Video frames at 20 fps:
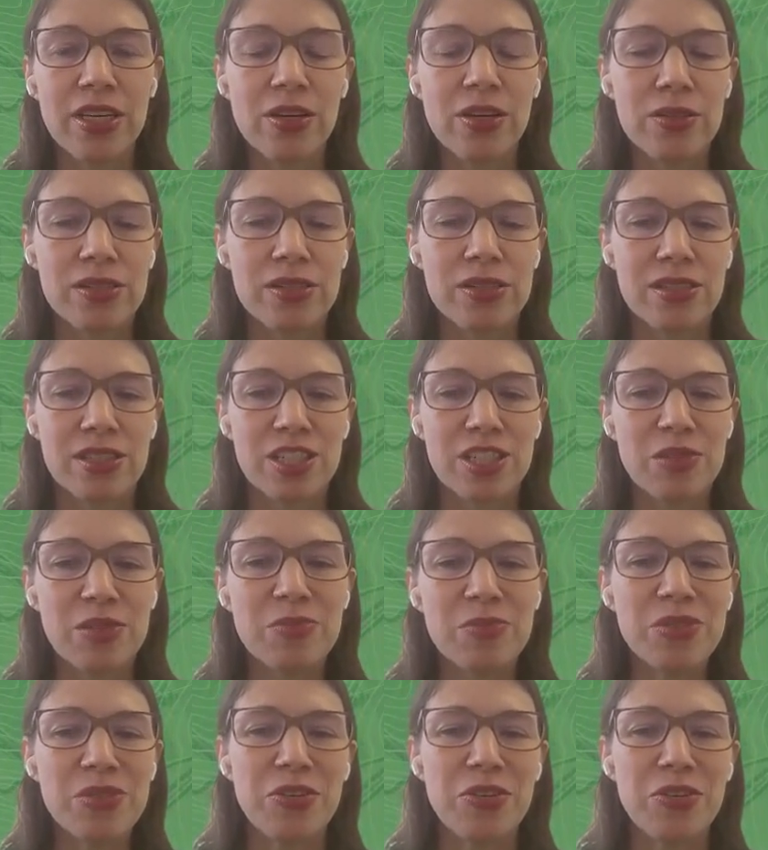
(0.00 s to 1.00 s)

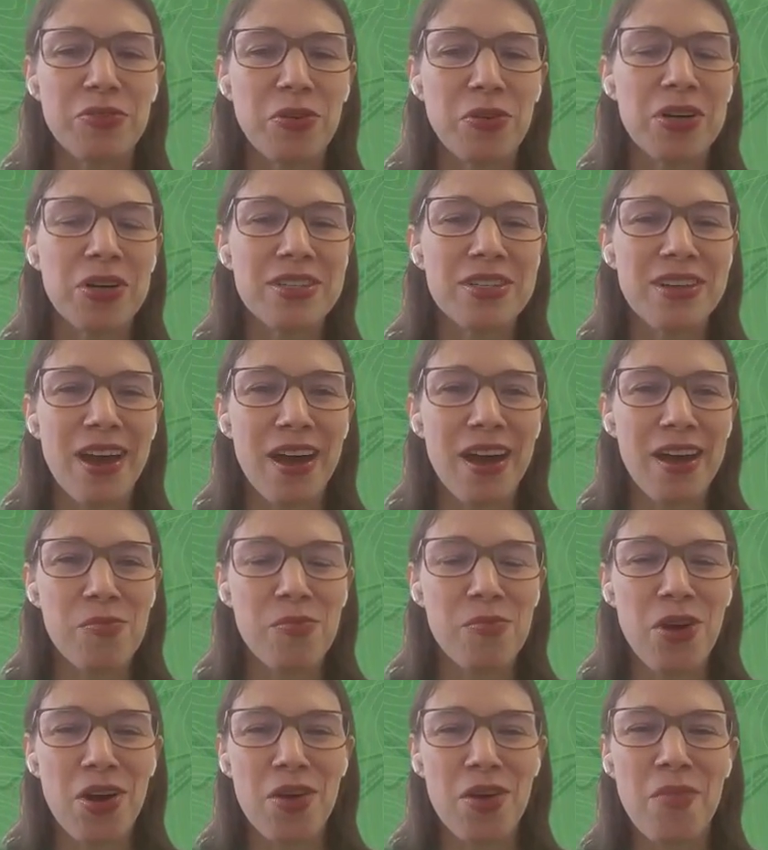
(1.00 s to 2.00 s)
ecosystems, of course, I
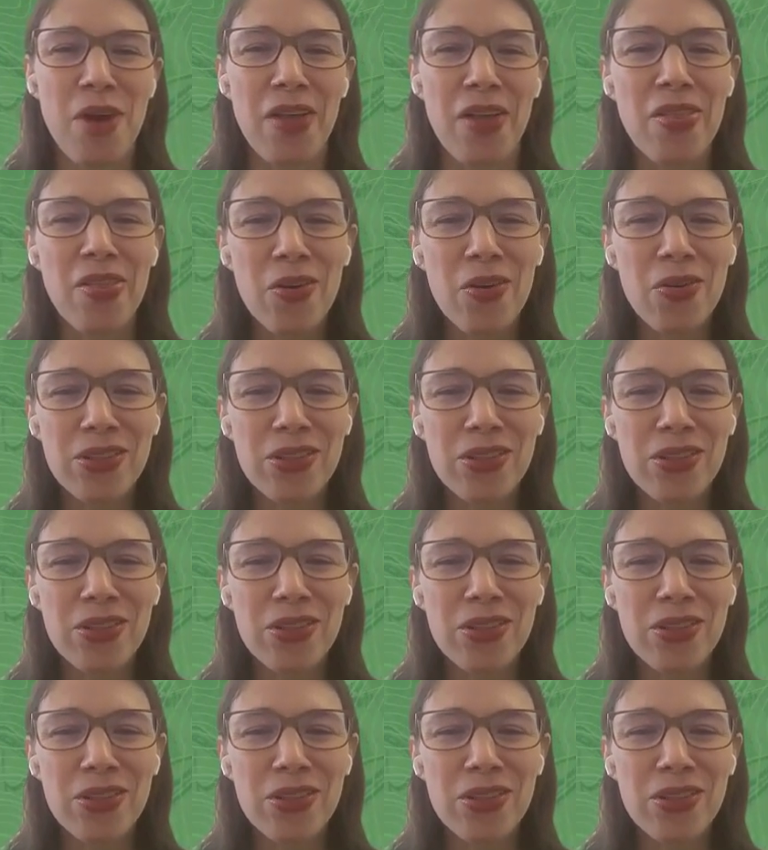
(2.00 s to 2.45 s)
brought my